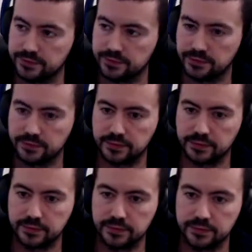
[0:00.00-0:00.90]

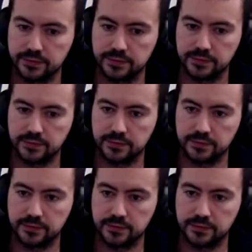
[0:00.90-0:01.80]

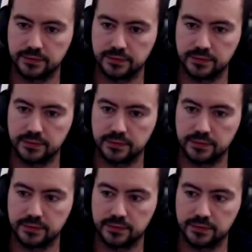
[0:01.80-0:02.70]

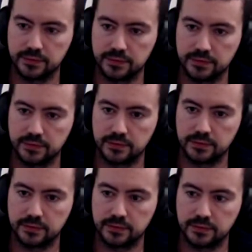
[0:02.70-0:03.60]

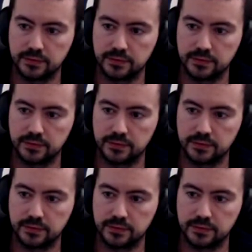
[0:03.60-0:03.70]
No one is speaking in this clip.